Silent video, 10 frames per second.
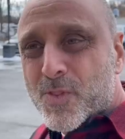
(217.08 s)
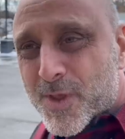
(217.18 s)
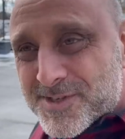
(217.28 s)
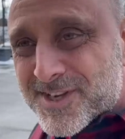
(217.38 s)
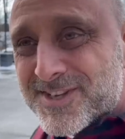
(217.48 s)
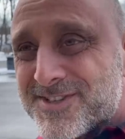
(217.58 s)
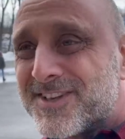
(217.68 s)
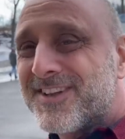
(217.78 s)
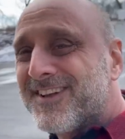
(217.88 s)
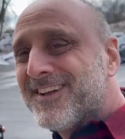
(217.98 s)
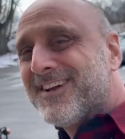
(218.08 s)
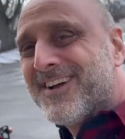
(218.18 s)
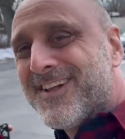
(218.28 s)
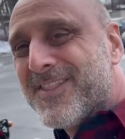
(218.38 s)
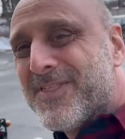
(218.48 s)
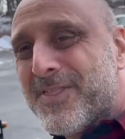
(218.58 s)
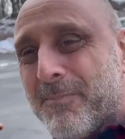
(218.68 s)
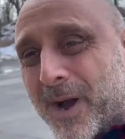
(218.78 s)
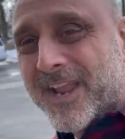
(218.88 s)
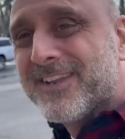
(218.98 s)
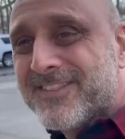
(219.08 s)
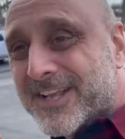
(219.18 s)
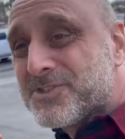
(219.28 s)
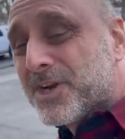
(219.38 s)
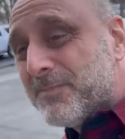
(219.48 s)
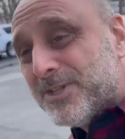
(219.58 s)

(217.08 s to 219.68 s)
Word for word: This is the bike that's gonna be